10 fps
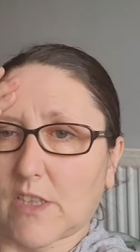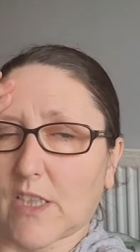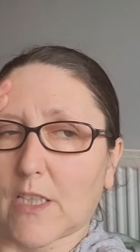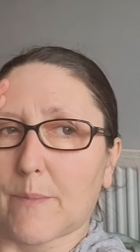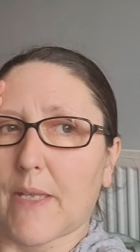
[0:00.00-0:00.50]

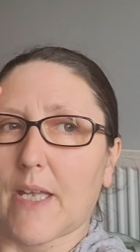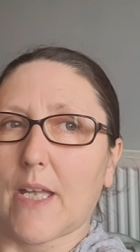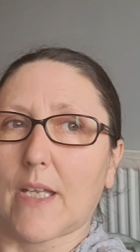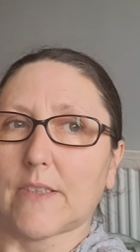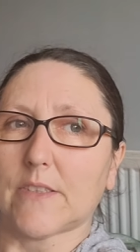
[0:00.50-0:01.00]
claim
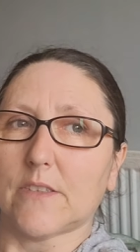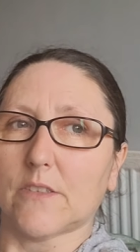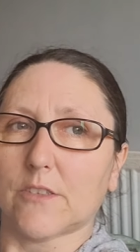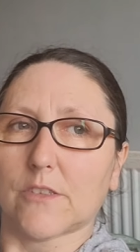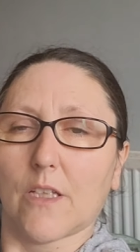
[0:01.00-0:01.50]
head and
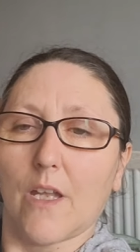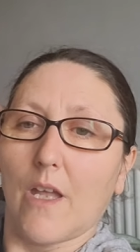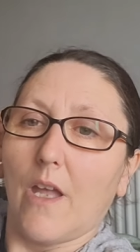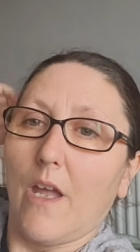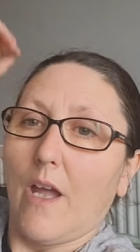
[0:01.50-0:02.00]
just
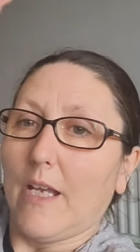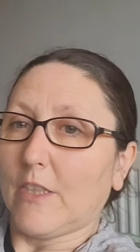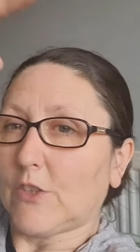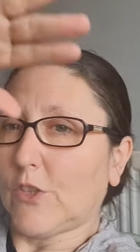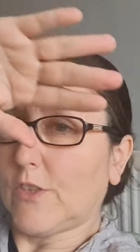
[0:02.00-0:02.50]
and I
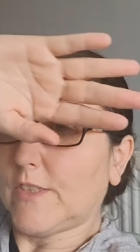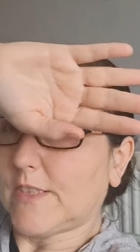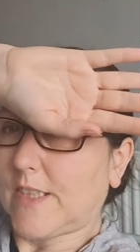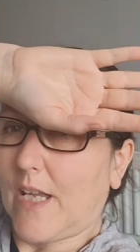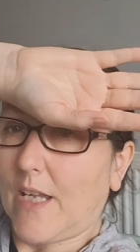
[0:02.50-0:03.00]
saw this
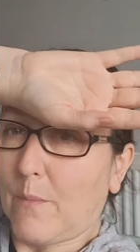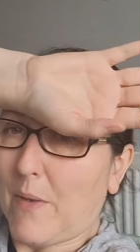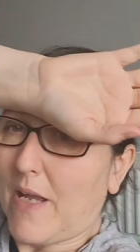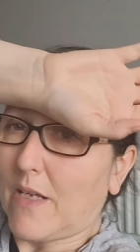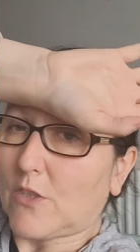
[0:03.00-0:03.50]
guy
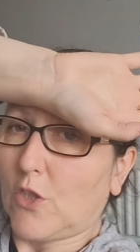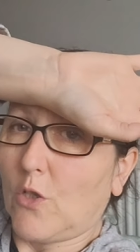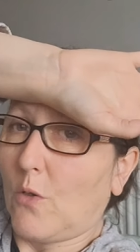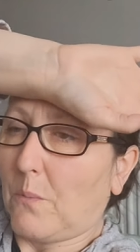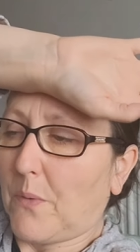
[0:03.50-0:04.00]
parked
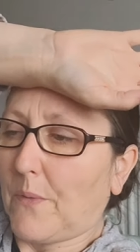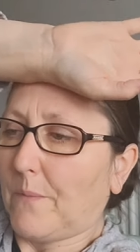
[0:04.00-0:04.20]
up